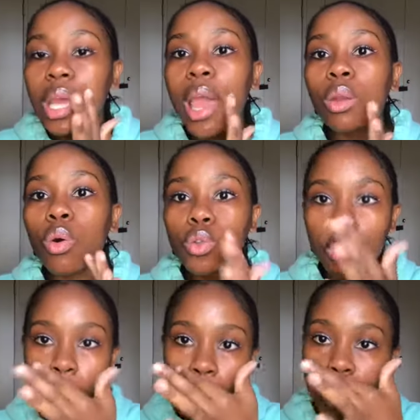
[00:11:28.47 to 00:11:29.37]
And also,
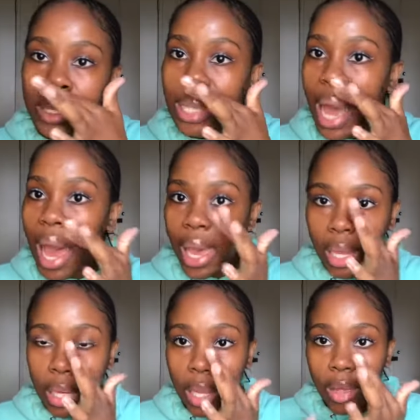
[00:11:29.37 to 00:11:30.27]
because I
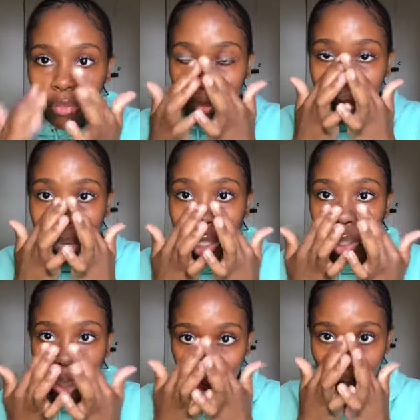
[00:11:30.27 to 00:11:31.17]
love my
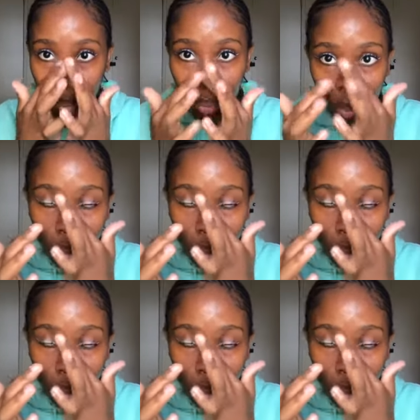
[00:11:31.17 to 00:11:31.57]
glow,